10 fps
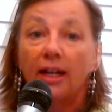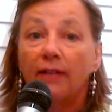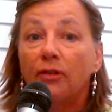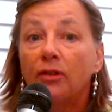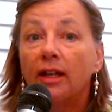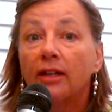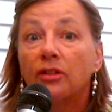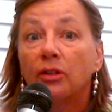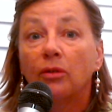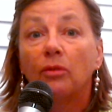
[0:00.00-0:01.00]
And if you'd like
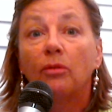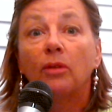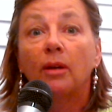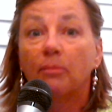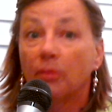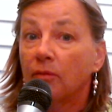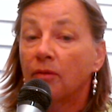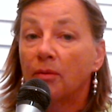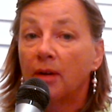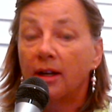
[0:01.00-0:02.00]
to improve
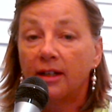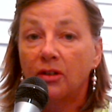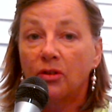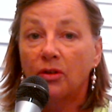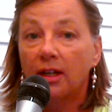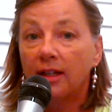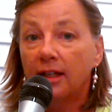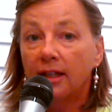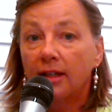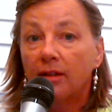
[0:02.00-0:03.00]
your riding and training,